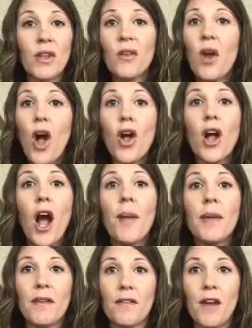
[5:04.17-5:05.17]
where they're all
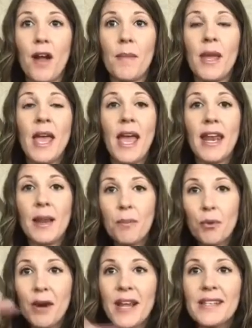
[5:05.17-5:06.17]
coming from. And
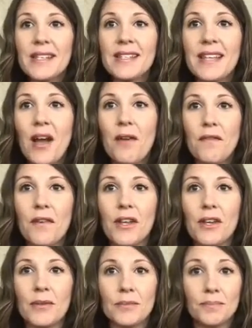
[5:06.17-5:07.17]
it breaks it down for
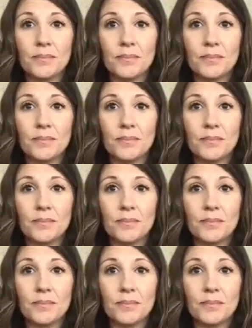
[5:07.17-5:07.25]
you.